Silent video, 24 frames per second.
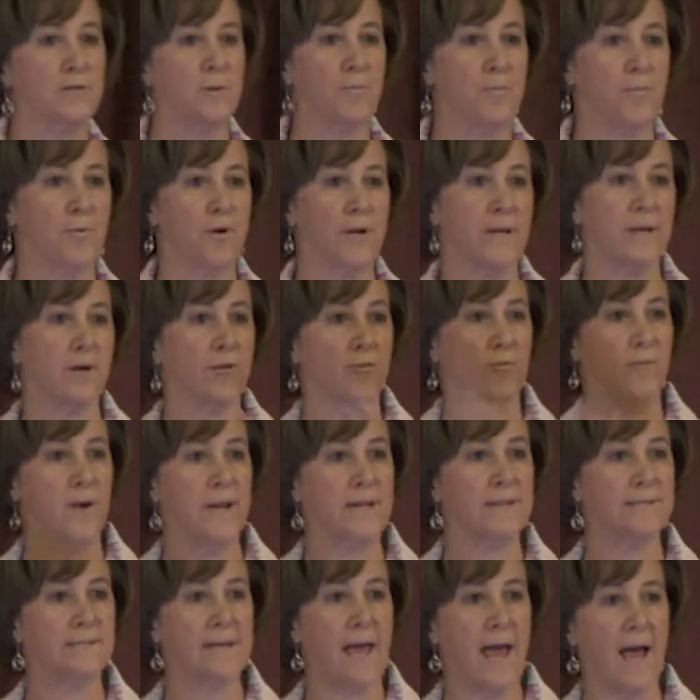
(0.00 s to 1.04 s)
to bring
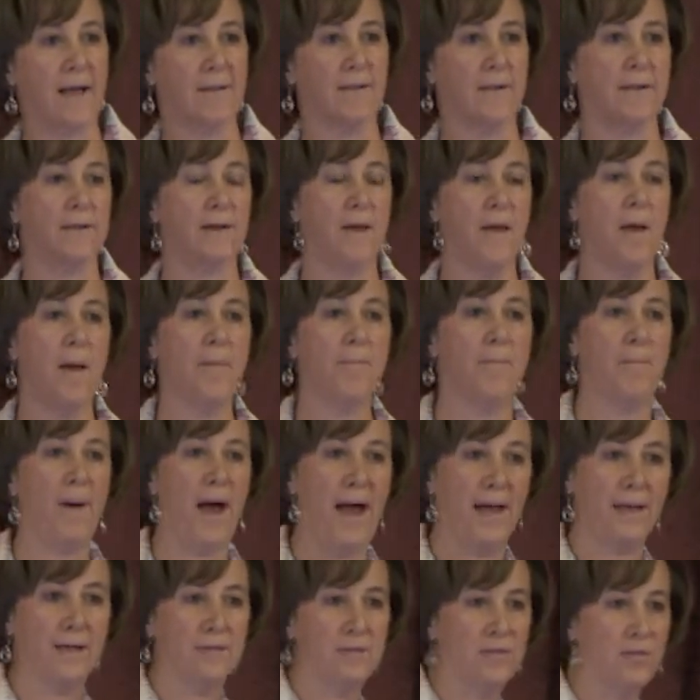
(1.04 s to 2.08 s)
great talent
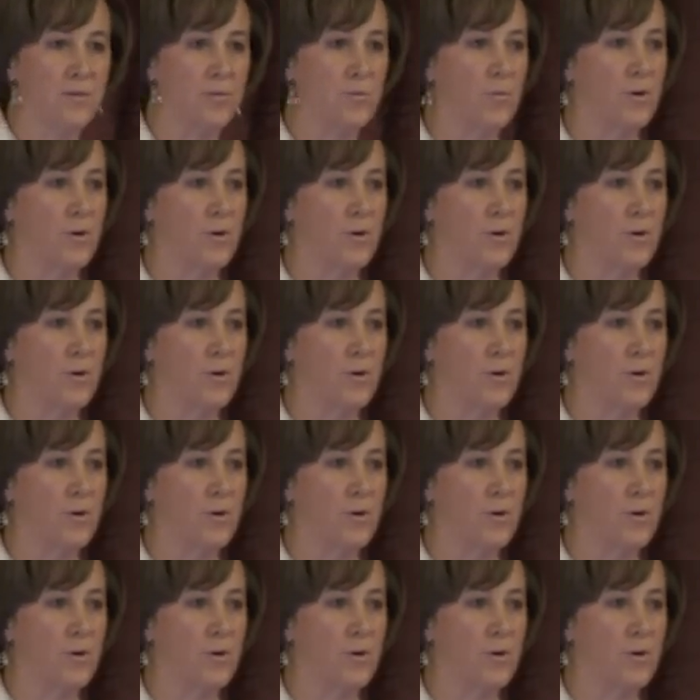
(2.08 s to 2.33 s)
back into the